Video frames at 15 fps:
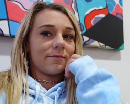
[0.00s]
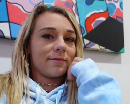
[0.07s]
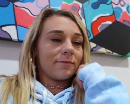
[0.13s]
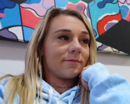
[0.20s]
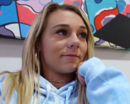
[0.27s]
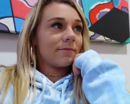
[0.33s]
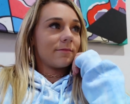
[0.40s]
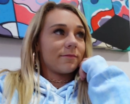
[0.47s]

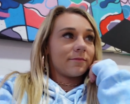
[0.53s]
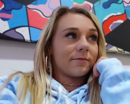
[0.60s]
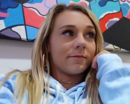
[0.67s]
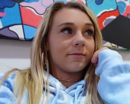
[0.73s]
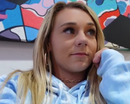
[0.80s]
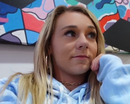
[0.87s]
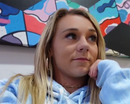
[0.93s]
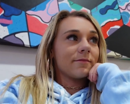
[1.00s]

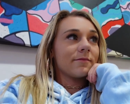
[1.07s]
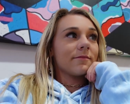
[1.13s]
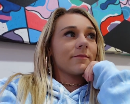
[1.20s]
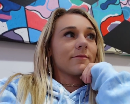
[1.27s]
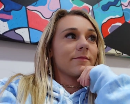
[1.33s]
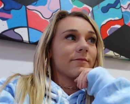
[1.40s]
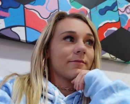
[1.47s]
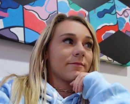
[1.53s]

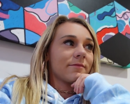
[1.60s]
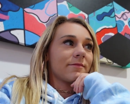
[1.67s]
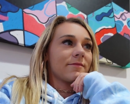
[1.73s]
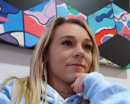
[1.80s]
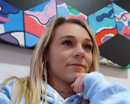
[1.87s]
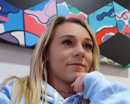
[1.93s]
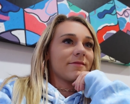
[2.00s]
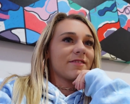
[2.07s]

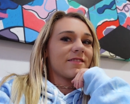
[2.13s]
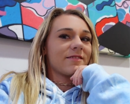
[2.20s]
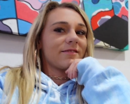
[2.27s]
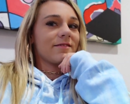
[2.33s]
(no one is talking)